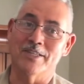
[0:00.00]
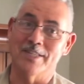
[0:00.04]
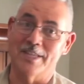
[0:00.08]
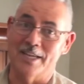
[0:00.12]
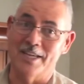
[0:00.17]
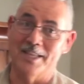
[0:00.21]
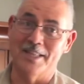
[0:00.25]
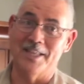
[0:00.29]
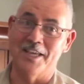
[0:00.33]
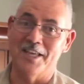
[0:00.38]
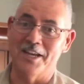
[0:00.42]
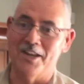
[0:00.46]
because I
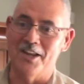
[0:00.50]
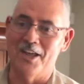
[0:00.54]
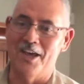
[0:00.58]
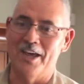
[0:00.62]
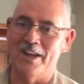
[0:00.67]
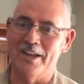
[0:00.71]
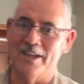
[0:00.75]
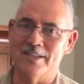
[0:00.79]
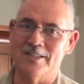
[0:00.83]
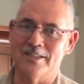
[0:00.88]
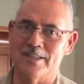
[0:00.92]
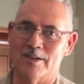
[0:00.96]
get that a
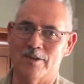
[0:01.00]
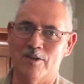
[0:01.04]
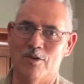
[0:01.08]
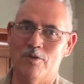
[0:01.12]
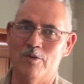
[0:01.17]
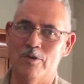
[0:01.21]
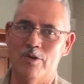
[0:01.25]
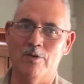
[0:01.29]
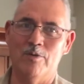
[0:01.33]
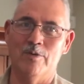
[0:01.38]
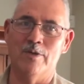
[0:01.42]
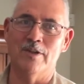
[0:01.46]
lot, and it's like,
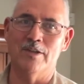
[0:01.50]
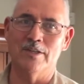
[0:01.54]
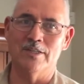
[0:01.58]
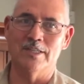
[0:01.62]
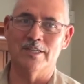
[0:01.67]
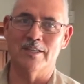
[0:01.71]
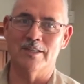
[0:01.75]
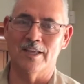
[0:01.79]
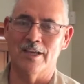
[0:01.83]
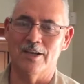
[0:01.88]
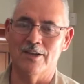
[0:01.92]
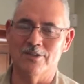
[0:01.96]
oh no, it looks
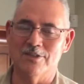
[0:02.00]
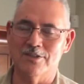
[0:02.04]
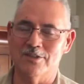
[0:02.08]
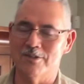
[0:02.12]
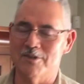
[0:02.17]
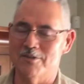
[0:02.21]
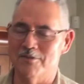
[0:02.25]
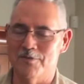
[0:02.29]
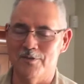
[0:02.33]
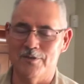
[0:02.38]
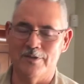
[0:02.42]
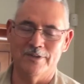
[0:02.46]
like the house is
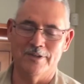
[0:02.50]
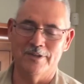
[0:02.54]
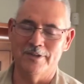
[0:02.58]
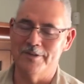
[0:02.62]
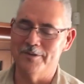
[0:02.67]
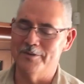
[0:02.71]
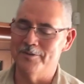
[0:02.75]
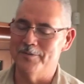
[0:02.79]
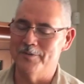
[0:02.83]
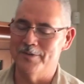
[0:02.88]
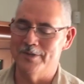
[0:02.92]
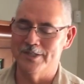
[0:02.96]
going to fall.
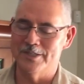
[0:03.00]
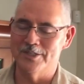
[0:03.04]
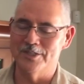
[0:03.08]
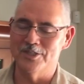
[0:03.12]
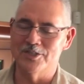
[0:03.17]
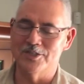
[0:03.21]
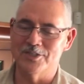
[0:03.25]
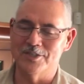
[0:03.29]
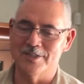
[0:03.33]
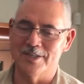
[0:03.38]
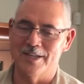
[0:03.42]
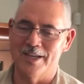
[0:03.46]
No, it's
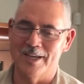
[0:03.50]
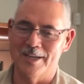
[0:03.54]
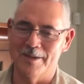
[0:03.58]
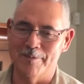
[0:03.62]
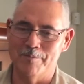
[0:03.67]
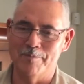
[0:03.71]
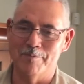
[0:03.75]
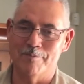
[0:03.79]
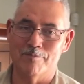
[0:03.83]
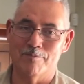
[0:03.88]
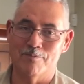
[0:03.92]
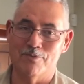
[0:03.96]
just,
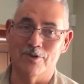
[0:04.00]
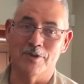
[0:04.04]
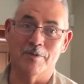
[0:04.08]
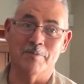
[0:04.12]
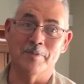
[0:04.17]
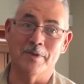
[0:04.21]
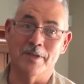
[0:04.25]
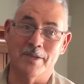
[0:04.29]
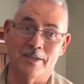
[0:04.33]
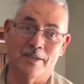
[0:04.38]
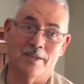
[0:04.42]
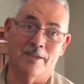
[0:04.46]
I'm pretty
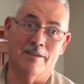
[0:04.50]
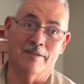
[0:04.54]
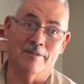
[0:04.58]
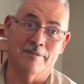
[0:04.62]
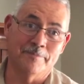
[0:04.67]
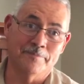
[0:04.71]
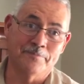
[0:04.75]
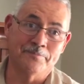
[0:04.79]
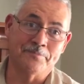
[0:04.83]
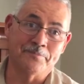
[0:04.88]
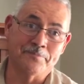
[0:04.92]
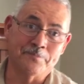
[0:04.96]
picky.
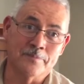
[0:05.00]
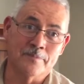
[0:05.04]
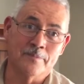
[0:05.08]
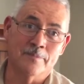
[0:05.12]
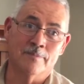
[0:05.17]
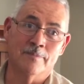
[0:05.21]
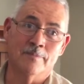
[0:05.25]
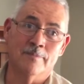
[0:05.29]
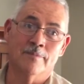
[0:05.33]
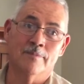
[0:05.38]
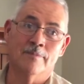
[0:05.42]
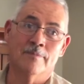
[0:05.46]
Is there
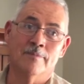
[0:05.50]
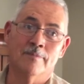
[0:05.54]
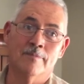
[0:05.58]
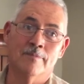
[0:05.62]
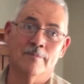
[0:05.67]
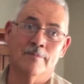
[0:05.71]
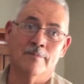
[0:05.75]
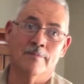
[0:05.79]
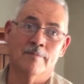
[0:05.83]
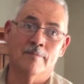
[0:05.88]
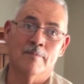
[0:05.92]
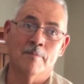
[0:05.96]
anything that
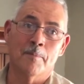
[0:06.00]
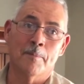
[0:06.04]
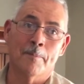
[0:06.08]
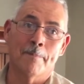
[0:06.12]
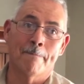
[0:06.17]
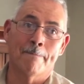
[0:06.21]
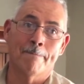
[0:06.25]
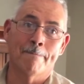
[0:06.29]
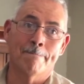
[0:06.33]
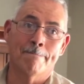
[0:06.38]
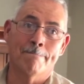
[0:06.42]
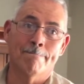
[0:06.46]
will
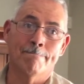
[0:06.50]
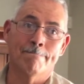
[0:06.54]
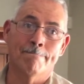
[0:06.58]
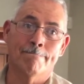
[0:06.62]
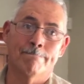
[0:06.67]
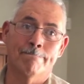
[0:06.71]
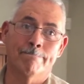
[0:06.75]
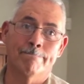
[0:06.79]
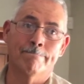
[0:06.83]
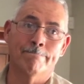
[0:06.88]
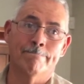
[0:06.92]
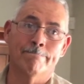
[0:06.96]
stand out
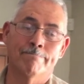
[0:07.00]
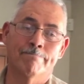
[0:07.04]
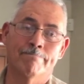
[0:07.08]
or would